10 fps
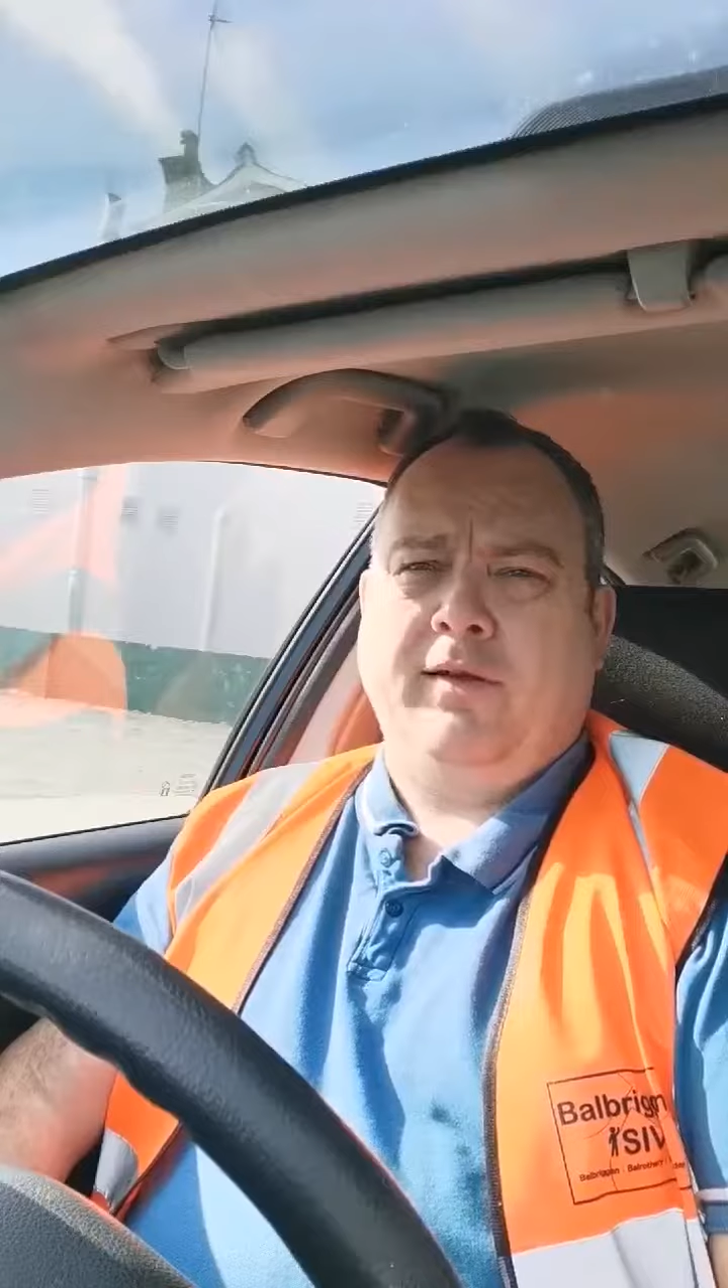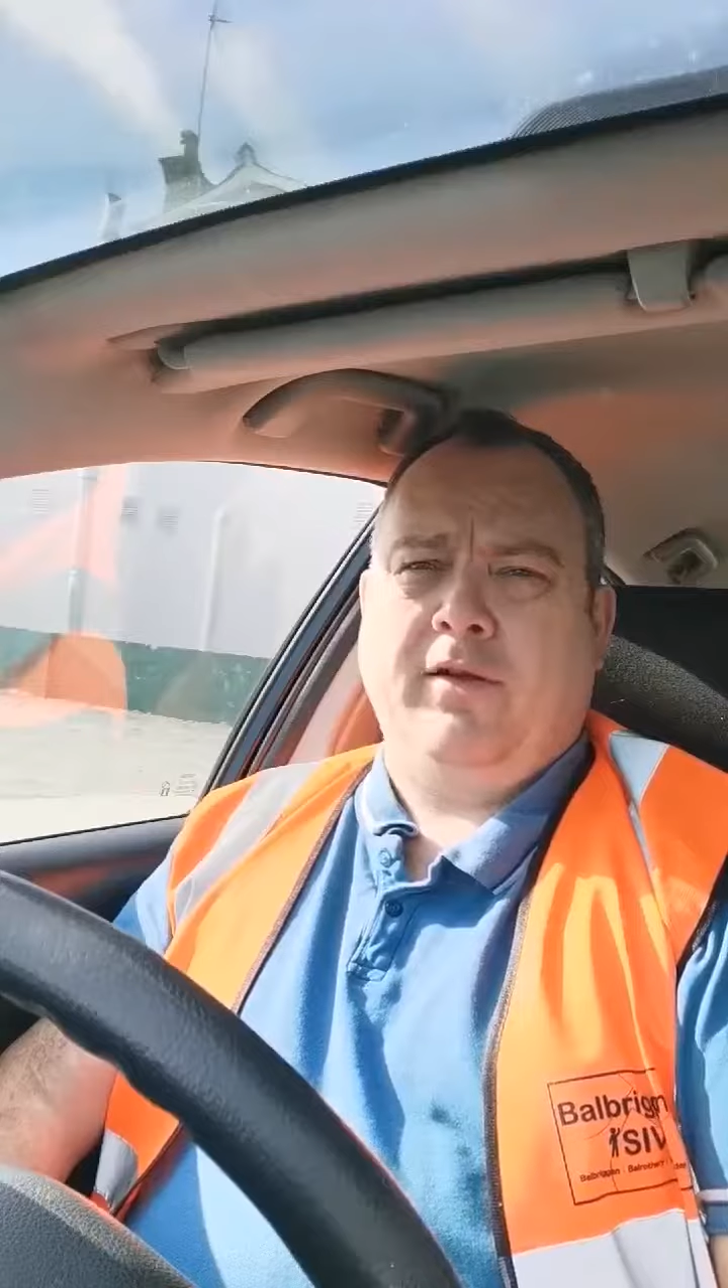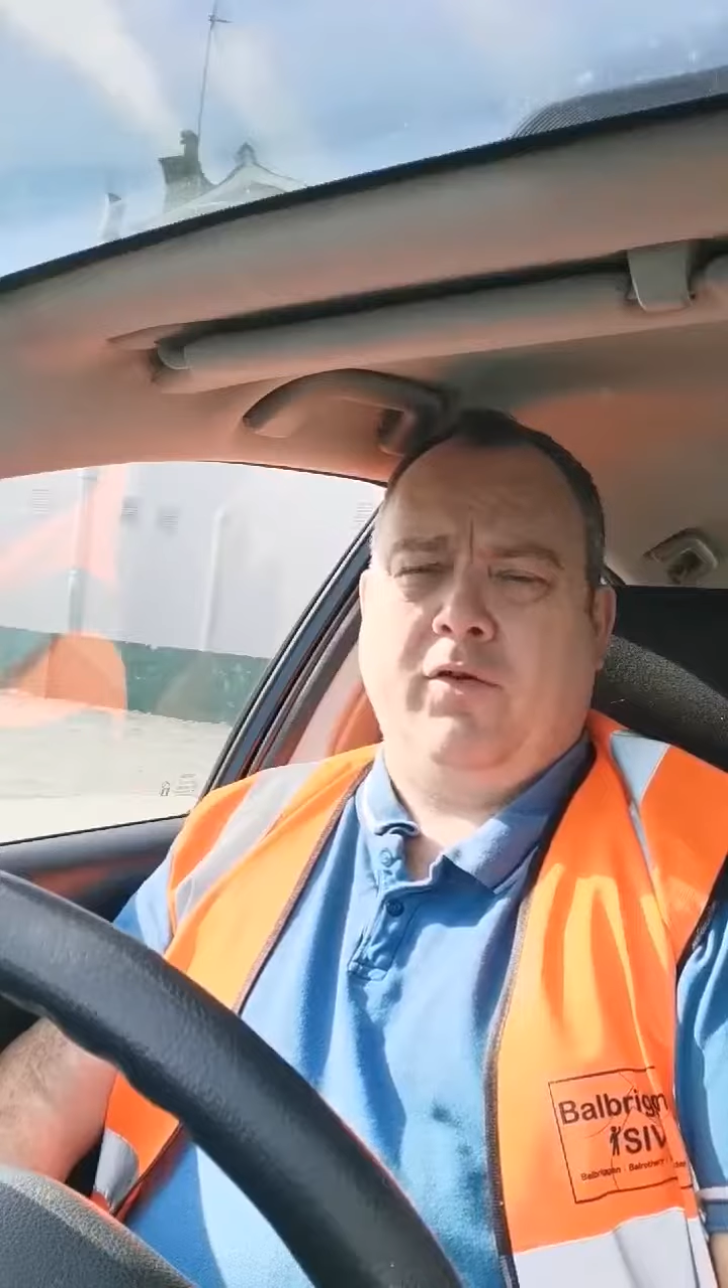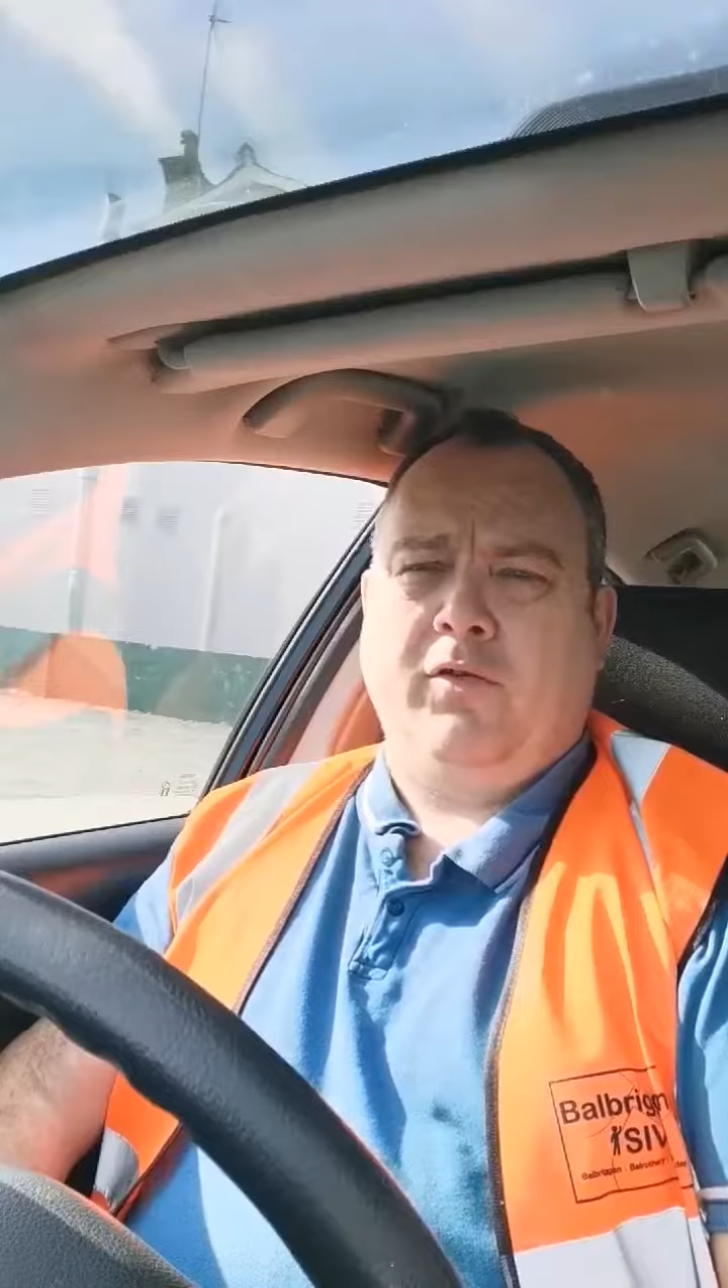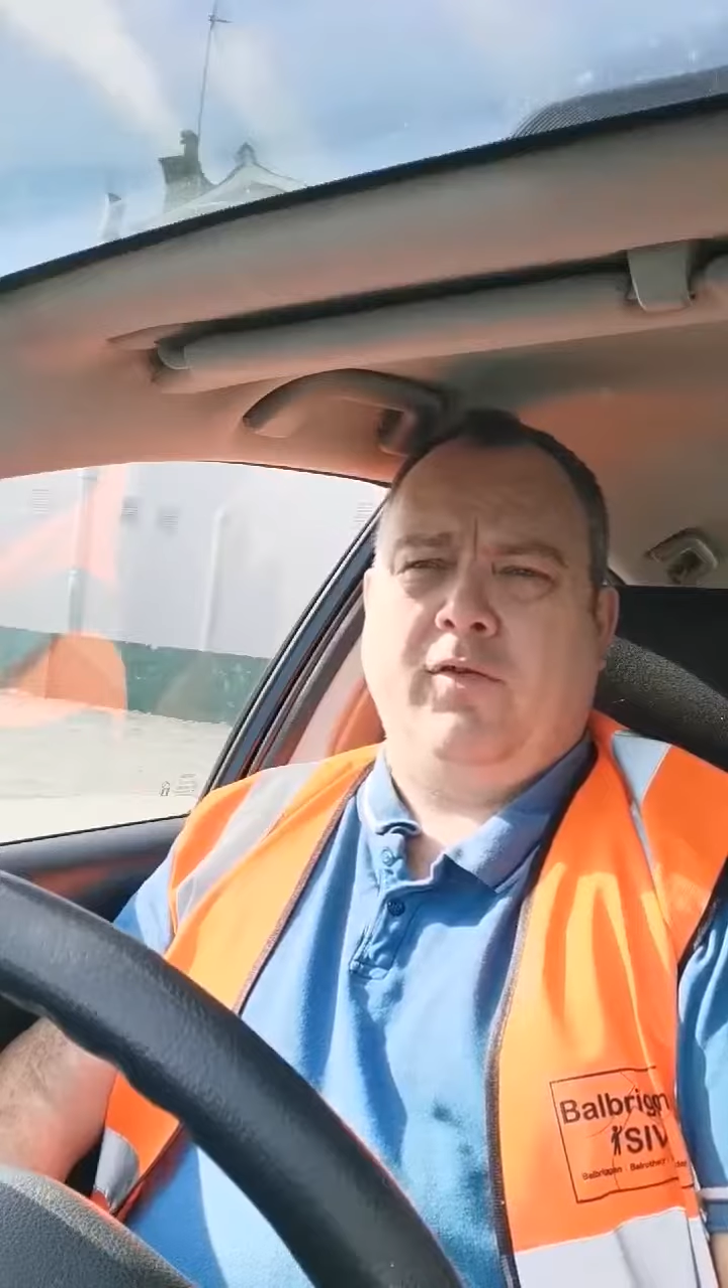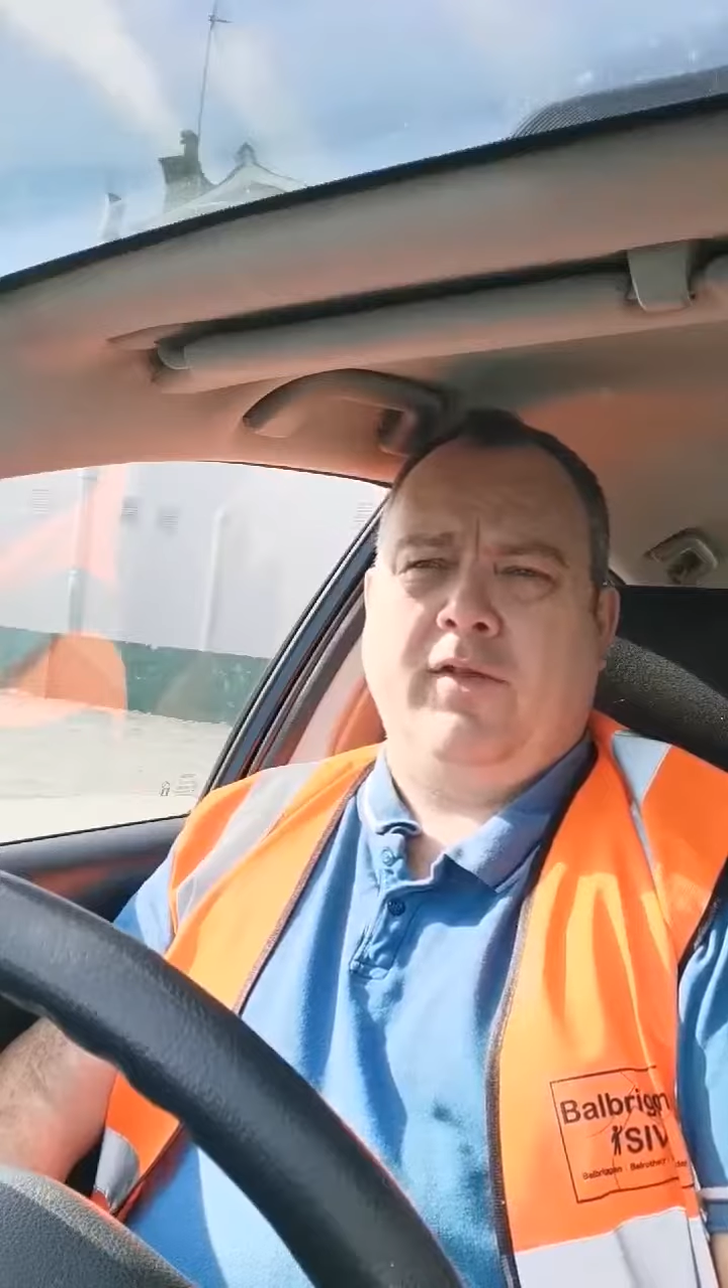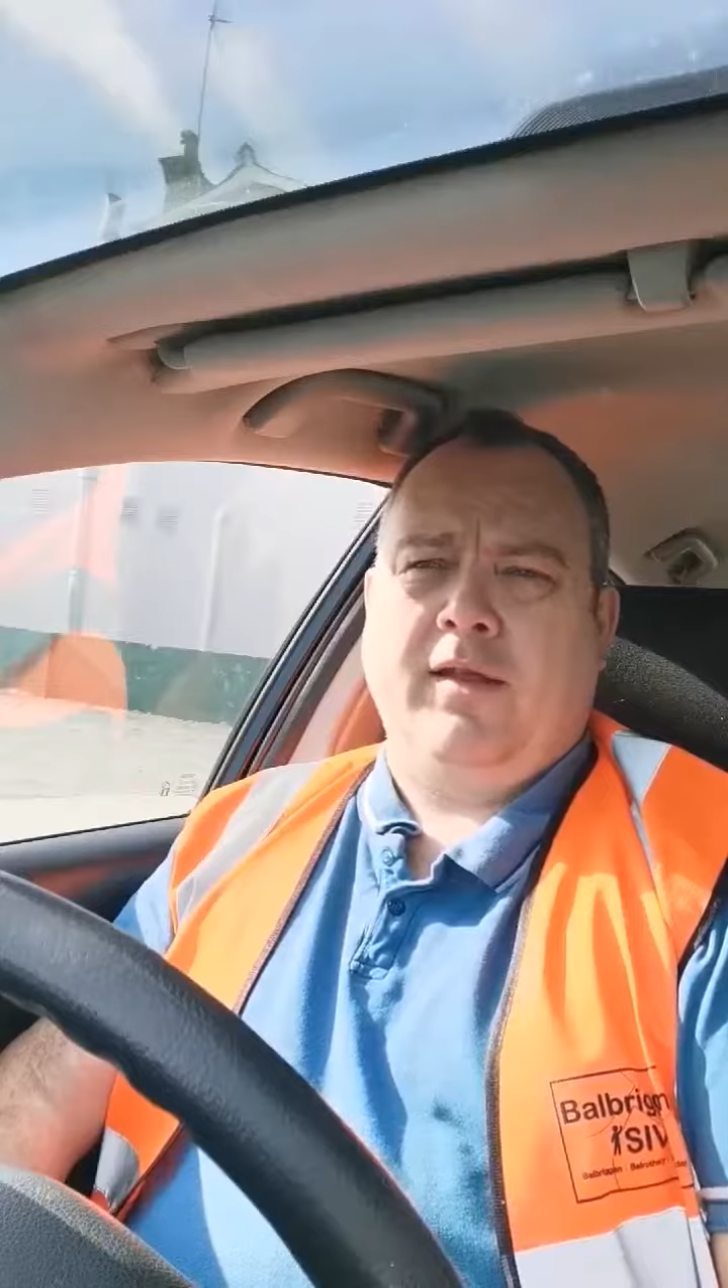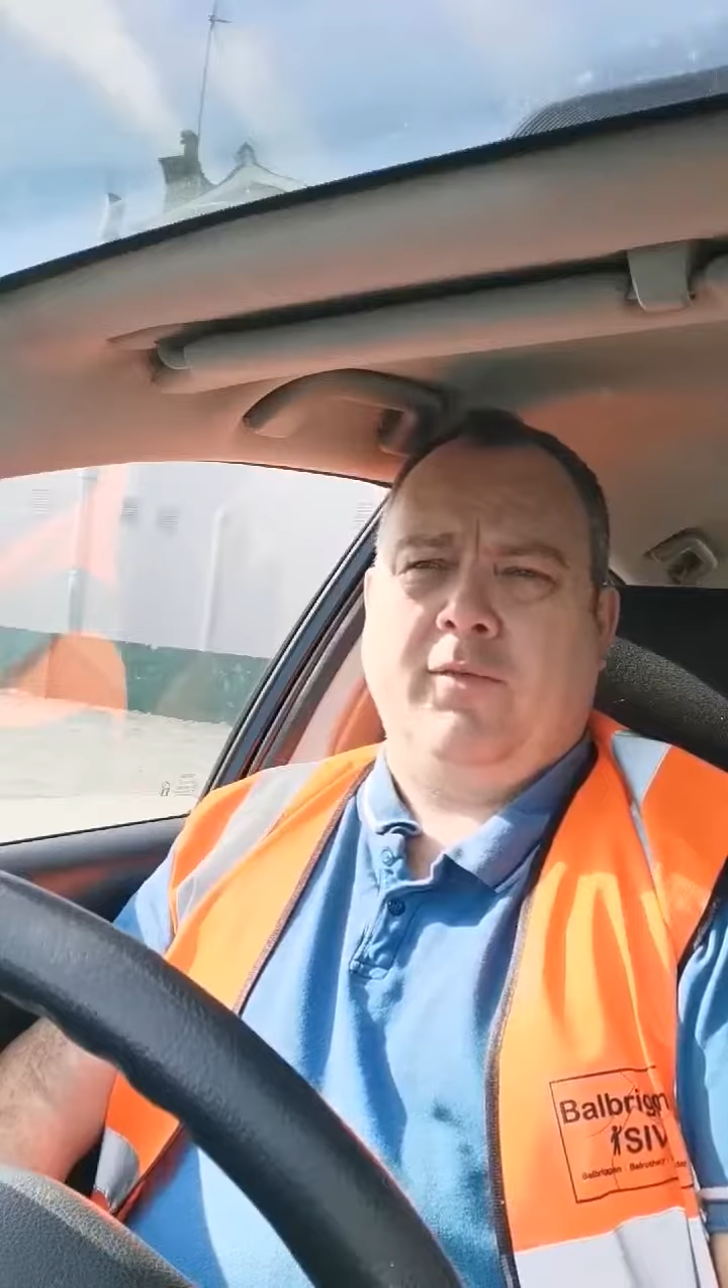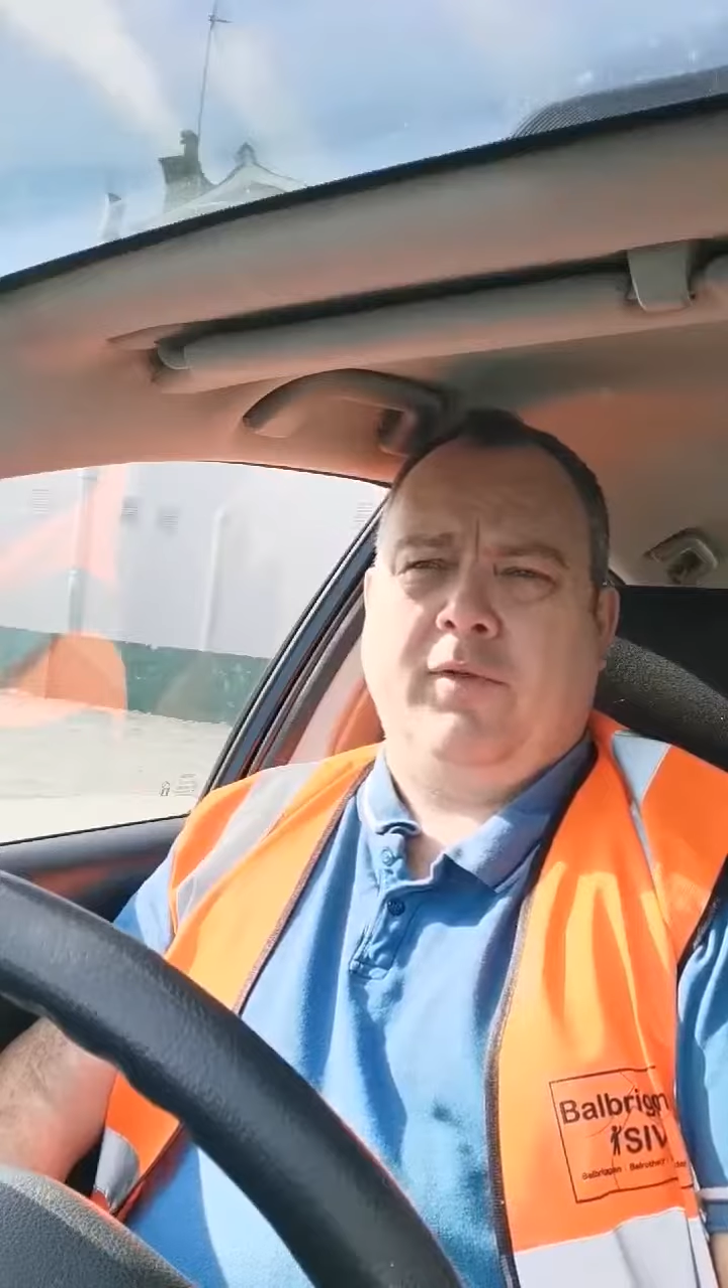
plenty of notice if you